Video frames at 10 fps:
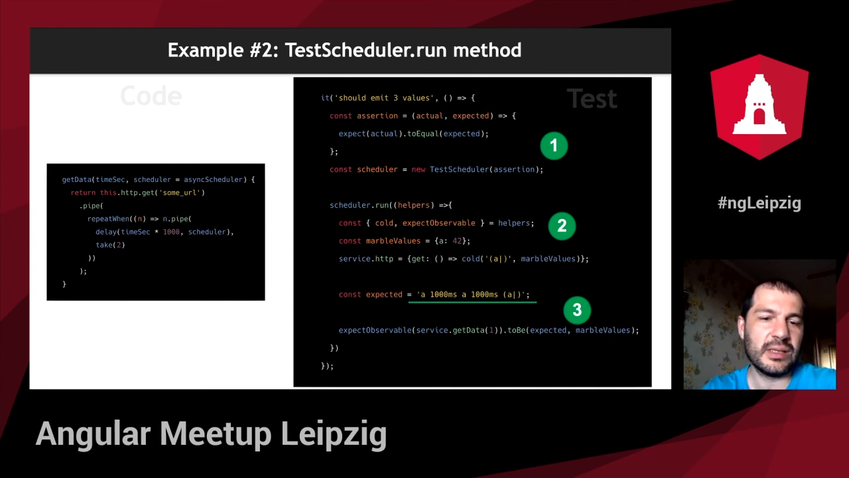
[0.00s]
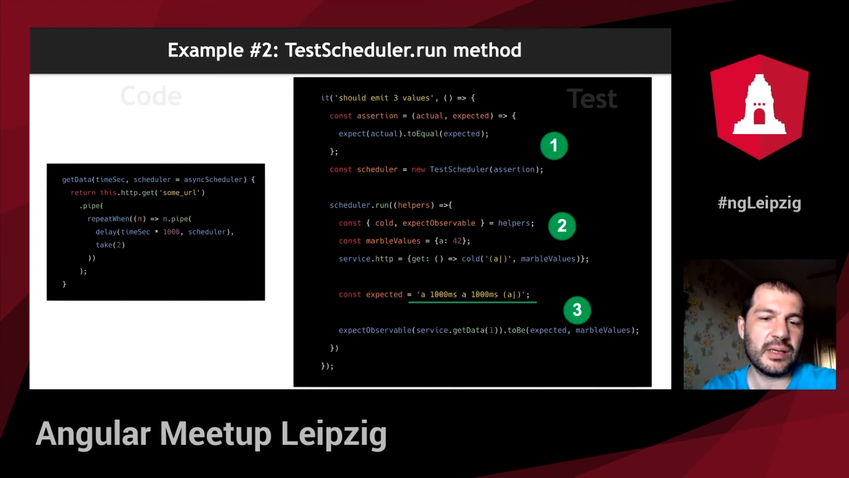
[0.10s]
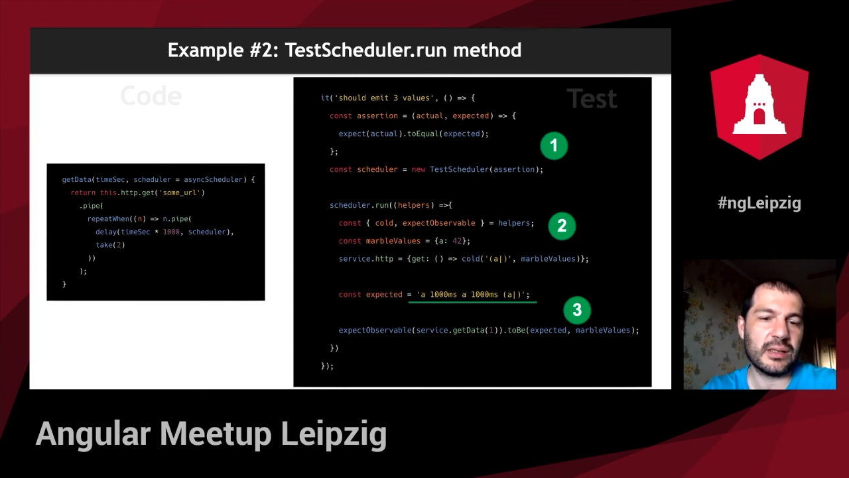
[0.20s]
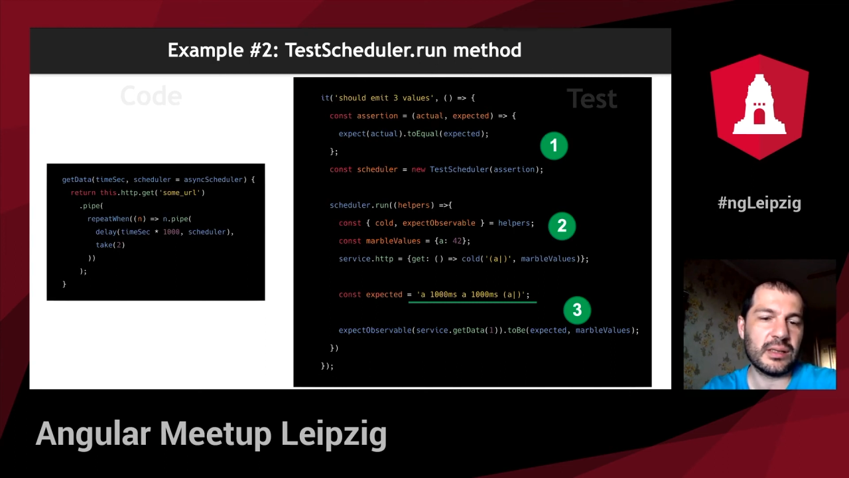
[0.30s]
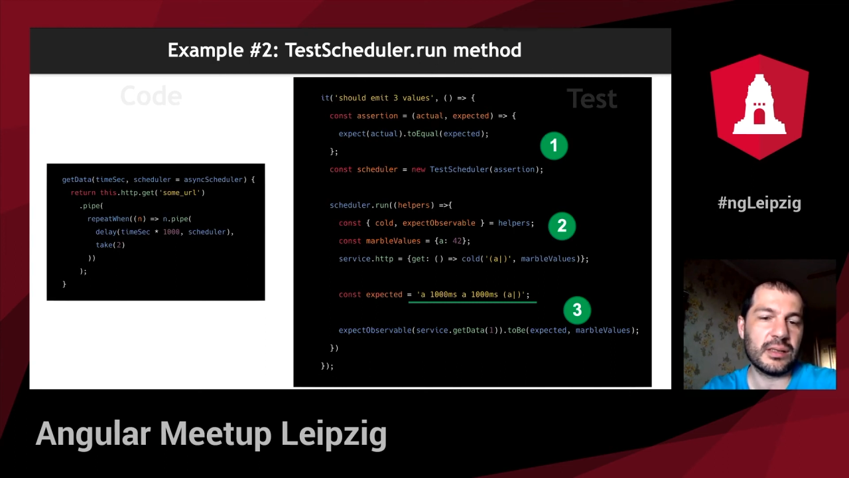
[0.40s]

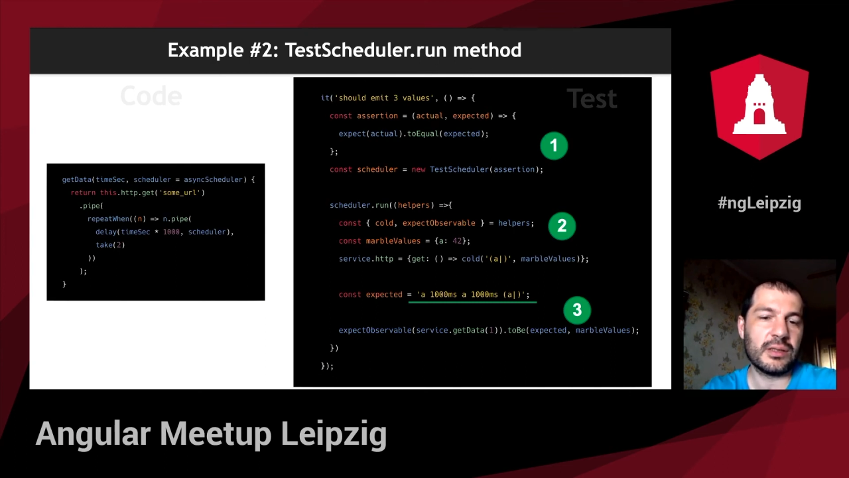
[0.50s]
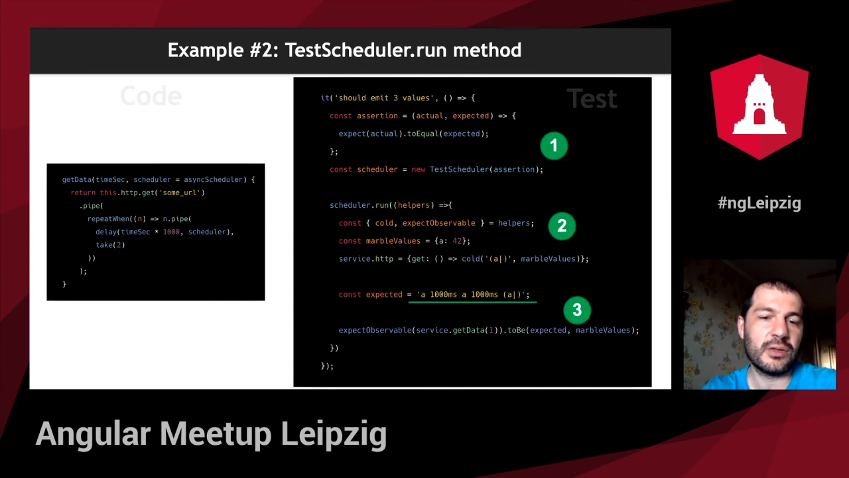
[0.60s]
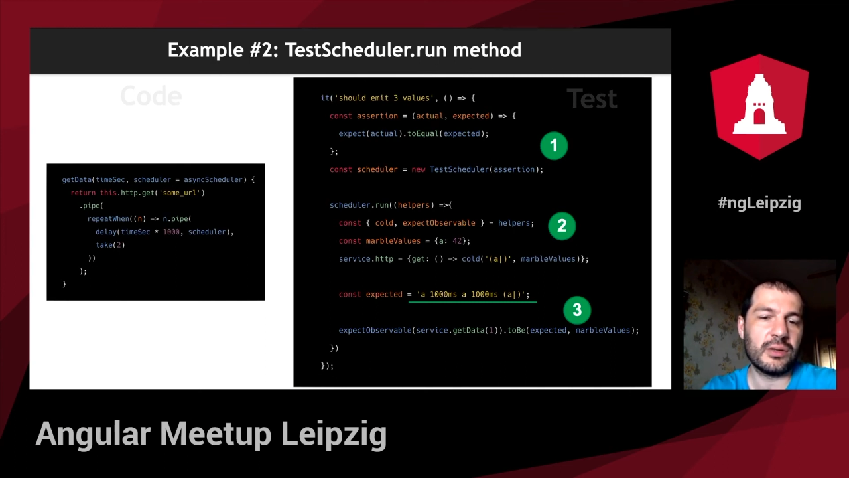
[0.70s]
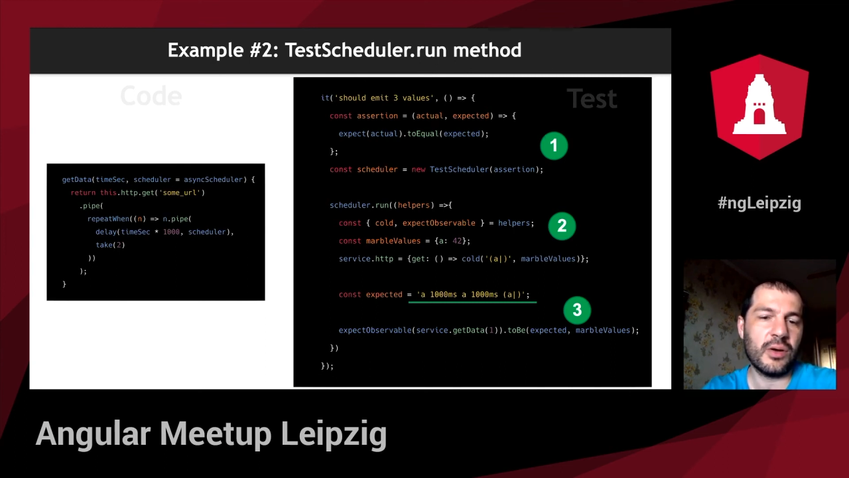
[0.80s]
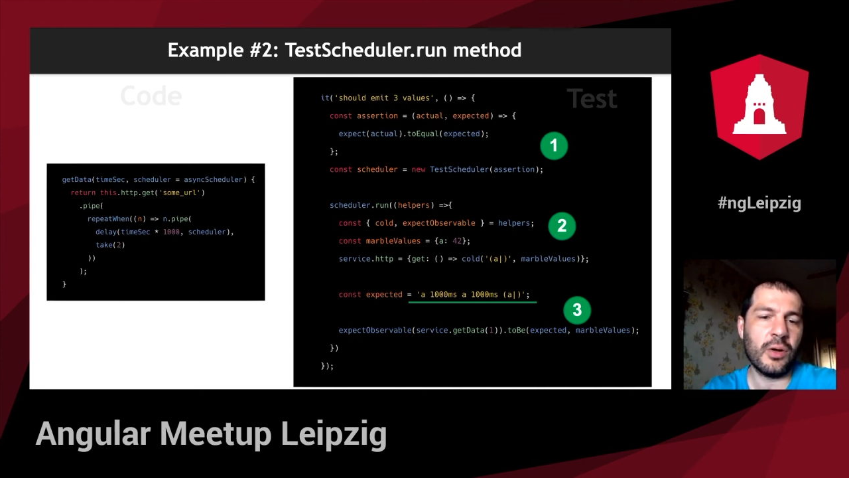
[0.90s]
the
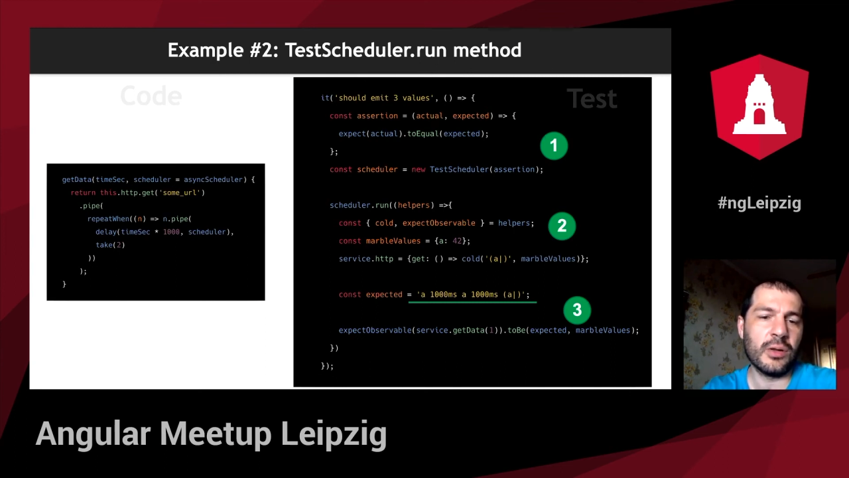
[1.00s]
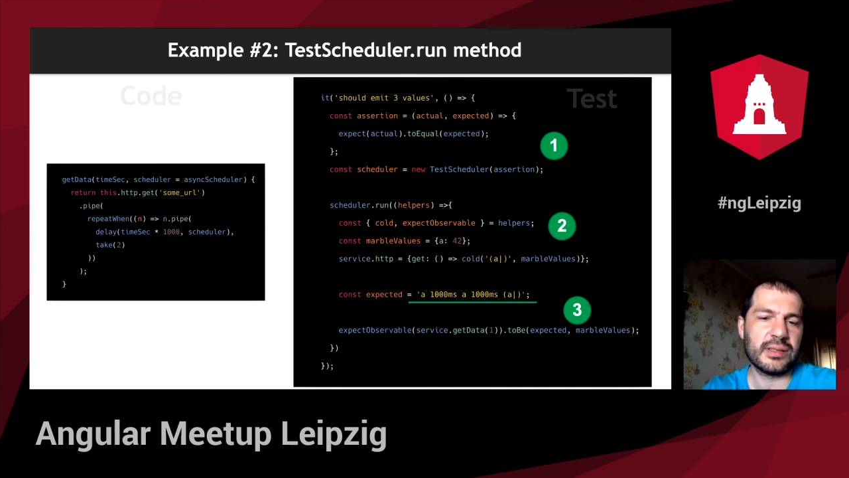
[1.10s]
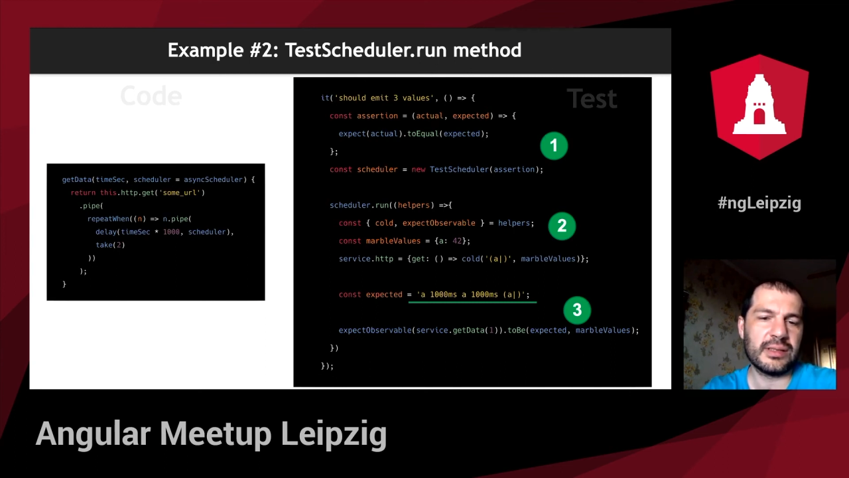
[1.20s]
old